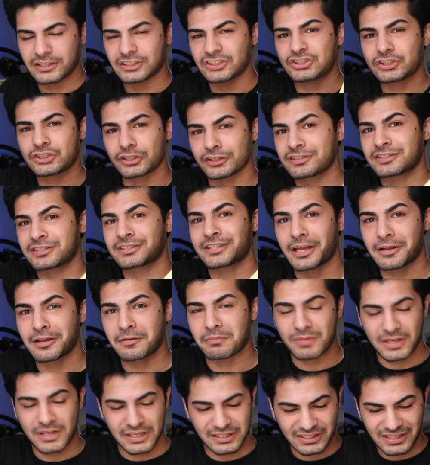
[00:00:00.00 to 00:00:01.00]
Just like
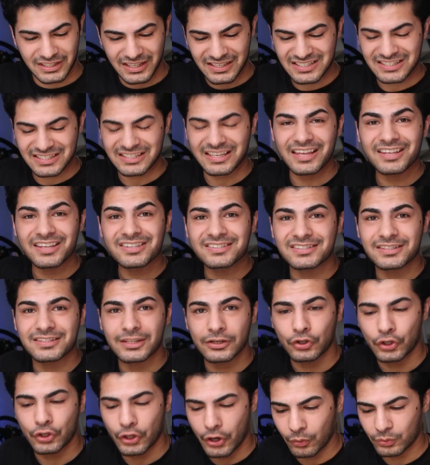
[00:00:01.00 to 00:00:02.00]
me, this is
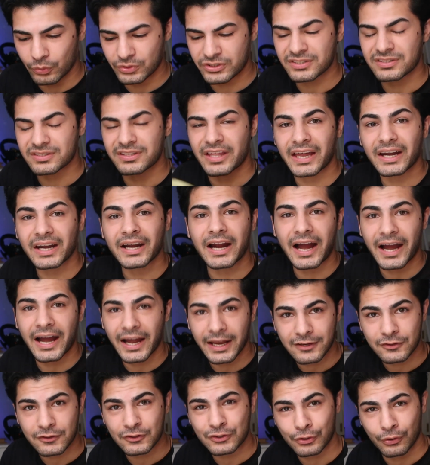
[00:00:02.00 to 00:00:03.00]
the notes that
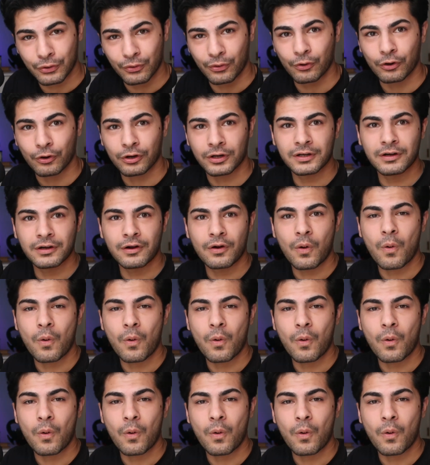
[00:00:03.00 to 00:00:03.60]
I took